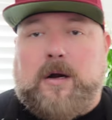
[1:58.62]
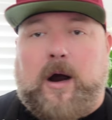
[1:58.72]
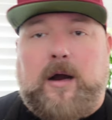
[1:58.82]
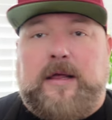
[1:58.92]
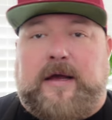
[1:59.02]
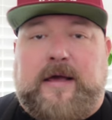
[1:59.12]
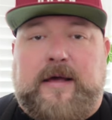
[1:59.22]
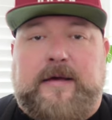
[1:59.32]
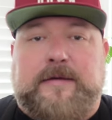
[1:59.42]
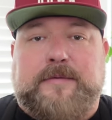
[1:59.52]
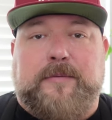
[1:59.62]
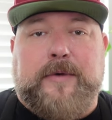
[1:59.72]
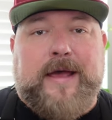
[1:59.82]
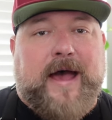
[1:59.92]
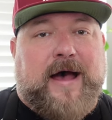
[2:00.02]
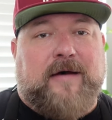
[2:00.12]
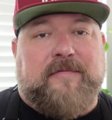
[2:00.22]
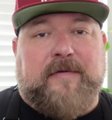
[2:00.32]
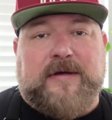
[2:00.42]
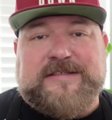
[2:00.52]
Garlic, we
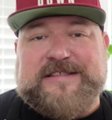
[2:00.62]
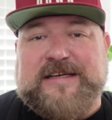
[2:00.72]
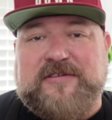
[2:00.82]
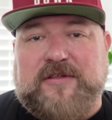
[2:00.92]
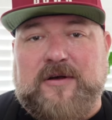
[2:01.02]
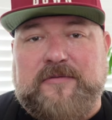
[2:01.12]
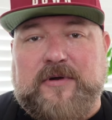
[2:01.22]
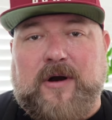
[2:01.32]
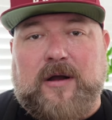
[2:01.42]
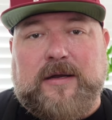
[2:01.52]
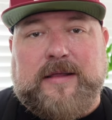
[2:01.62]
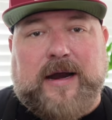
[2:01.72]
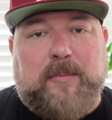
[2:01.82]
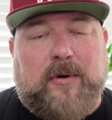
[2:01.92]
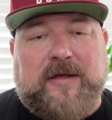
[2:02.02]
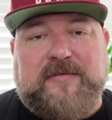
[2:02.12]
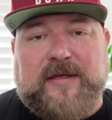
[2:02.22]
have 6 cloves of garlic that I pressed